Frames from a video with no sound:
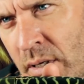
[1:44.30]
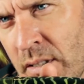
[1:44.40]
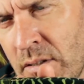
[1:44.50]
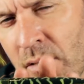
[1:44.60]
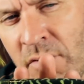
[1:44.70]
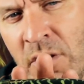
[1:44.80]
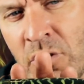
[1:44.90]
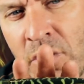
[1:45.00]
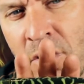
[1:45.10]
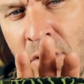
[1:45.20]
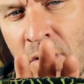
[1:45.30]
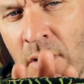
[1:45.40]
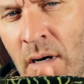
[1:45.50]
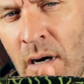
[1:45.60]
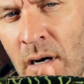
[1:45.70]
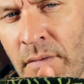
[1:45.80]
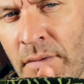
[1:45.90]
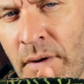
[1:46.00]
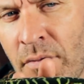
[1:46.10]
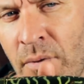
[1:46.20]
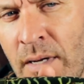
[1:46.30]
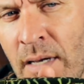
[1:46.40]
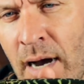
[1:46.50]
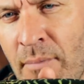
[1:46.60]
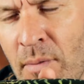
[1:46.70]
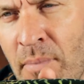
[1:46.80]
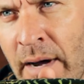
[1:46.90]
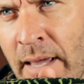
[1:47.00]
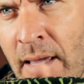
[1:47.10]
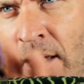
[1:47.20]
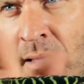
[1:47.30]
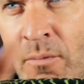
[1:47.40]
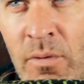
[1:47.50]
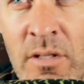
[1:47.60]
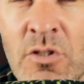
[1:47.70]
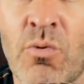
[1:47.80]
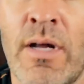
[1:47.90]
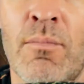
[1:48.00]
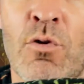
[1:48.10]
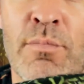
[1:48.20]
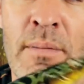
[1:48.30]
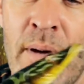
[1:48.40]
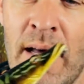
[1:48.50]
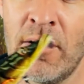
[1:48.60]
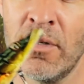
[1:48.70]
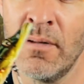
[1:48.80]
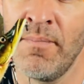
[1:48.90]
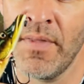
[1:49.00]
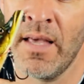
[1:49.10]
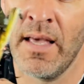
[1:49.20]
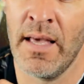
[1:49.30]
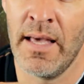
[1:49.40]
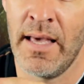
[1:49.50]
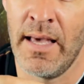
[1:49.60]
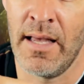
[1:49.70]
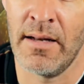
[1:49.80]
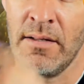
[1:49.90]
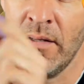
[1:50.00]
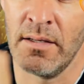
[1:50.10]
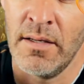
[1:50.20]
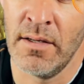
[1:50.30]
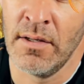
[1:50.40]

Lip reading: realistic features on the 3D hybrid Pike with this great movement pattern and the